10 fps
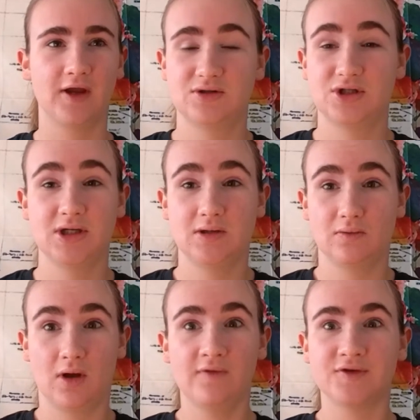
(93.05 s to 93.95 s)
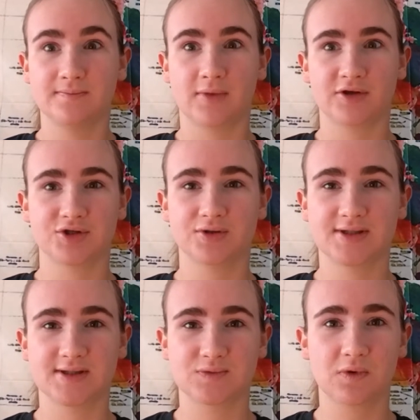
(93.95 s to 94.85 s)
She loved Mother
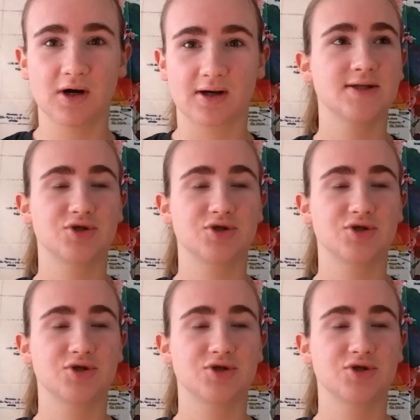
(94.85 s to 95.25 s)
Teresa's work.